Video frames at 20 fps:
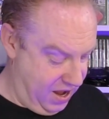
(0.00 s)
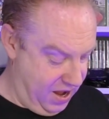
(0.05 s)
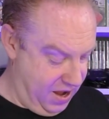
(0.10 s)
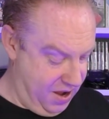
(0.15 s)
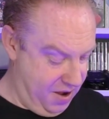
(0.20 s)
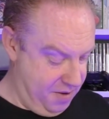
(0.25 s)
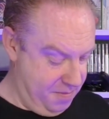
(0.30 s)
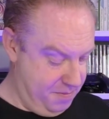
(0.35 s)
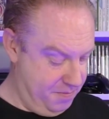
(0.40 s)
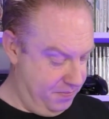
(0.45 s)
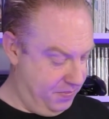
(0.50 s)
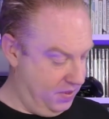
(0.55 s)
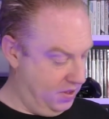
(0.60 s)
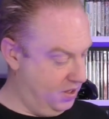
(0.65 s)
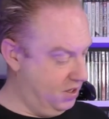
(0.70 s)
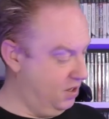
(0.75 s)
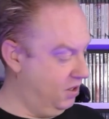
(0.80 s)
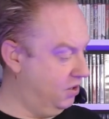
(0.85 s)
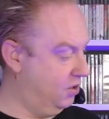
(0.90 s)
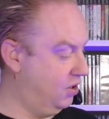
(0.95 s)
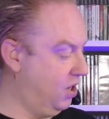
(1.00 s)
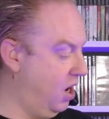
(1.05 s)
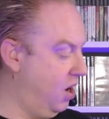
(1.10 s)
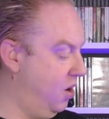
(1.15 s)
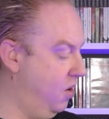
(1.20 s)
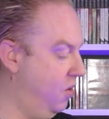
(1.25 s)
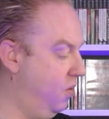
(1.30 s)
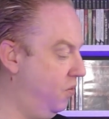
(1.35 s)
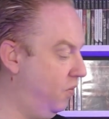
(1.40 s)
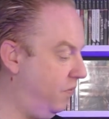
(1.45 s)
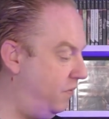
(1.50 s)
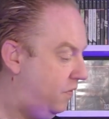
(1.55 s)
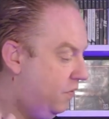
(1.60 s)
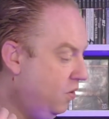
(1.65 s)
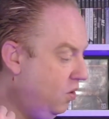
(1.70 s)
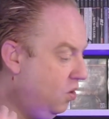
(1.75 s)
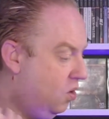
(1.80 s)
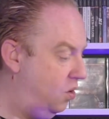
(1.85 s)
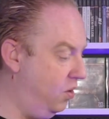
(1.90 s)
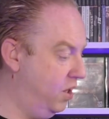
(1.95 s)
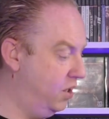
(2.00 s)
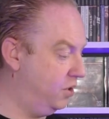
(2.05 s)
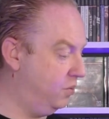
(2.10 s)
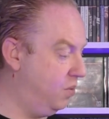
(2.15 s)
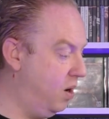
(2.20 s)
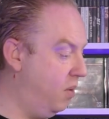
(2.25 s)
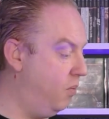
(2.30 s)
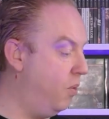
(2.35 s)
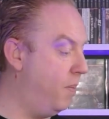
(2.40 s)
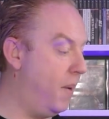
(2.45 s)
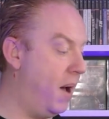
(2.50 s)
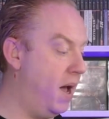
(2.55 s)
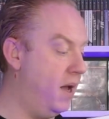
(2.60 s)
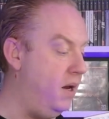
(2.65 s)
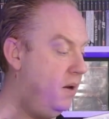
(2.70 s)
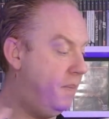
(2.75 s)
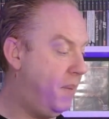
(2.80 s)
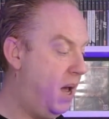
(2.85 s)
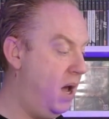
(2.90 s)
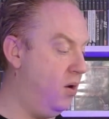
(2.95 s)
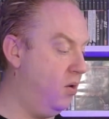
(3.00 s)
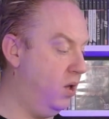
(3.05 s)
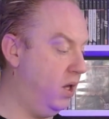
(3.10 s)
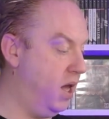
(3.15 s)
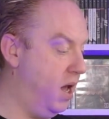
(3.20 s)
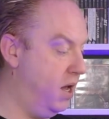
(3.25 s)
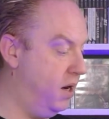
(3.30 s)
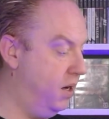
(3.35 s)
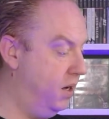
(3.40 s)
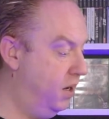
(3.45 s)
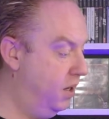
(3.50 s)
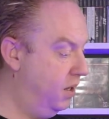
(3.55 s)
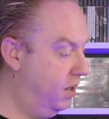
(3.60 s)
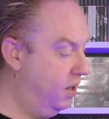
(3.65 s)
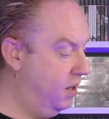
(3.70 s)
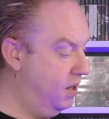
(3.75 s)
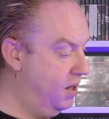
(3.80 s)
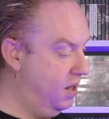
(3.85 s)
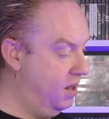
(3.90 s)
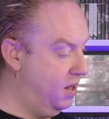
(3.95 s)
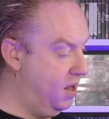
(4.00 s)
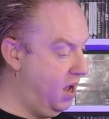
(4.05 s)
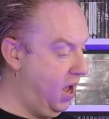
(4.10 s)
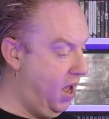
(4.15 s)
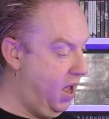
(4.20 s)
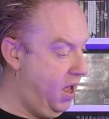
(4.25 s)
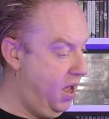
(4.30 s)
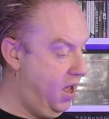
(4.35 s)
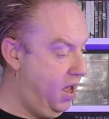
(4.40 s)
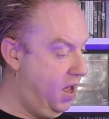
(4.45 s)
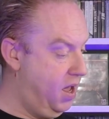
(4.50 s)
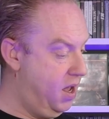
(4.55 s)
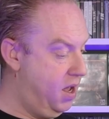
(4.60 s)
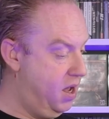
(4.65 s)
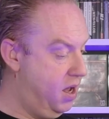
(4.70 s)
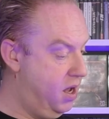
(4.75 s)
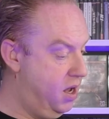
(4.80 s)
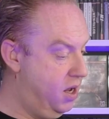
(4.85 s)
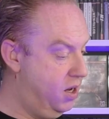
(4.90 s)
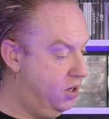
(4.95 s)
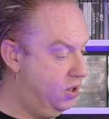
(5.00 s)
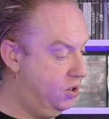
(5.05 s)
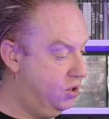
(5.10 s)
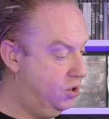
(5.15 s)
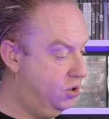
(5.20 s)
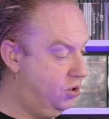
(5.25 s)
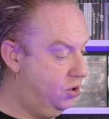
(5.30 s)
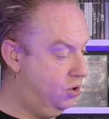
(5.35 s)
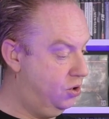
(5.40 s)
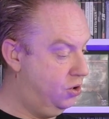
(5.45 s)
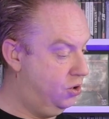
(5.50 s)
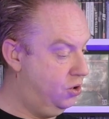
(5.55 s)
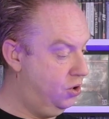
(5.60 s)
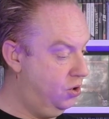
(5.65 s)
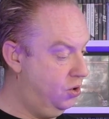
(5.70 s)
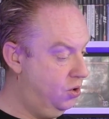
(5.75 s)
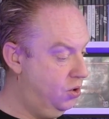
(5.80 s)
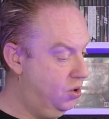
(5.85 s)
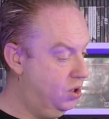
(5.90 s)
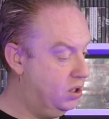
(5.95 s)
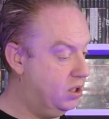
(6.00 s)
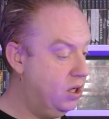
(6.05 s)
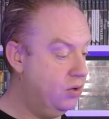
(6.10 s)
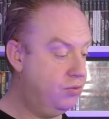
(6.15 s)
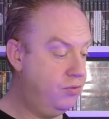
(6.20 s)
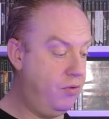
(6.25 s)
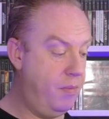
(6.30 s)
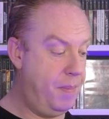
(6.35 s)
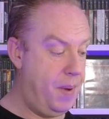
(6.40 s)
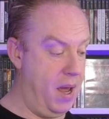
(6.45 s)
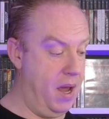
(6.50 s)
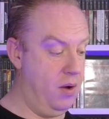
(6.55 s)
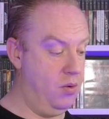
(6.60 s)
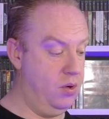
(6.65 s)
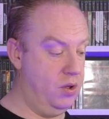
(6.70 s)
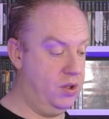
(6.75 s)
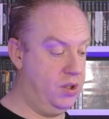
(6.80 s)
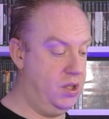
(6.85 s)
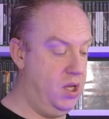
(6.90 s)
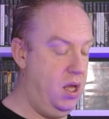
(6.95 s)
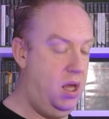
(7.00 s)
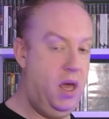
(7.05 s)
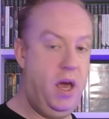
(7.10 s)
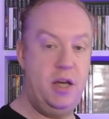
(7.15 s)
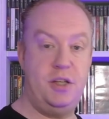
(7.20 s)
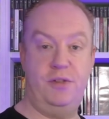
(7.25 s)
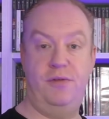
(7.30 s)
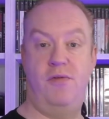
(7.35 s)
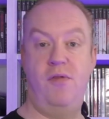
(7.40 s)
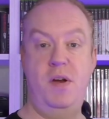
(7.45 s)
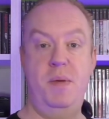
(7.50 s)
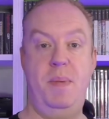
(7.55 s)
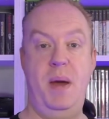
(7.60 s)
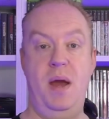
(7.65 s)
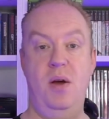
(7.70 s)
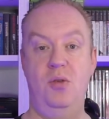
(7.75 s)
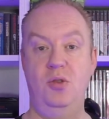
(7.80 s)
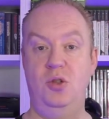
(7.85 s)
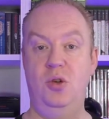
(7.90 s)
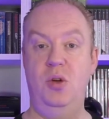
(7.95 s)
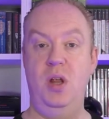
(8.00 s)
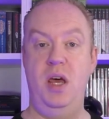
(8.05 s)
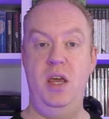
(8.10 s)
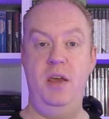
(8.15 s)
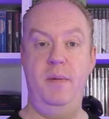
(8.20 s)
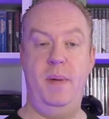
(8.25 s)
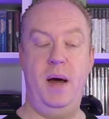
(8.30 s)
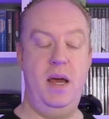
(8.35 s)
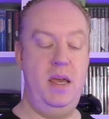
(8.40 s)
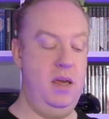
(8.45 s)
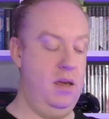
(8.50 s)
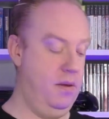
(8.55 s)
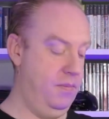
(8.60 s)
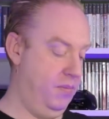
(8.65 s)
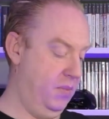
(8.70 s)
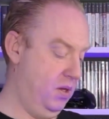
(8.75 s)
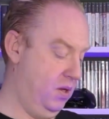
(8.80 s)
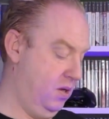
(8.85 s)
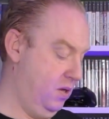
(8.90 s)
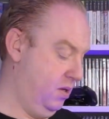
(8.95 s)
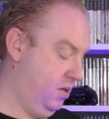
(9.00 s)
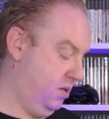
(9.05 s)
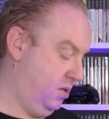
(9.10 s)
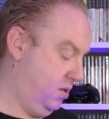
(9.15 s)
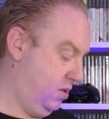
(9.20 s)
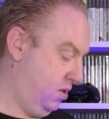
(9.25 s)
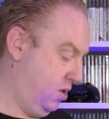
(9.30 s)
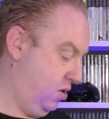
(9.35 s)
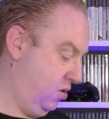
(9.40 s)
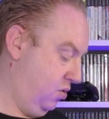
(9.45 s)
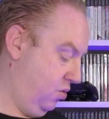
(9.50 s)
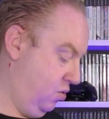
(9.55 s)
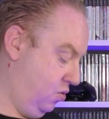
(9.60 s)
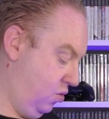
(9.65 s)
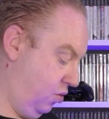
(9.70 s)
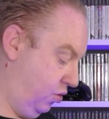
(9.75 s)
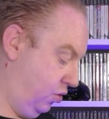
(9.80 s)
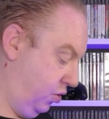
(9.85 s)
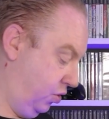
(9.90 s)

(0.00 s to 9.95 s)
um, so for this one, we paid a pound again, and do sells for a pound at CEX, three pounds on eBay. So not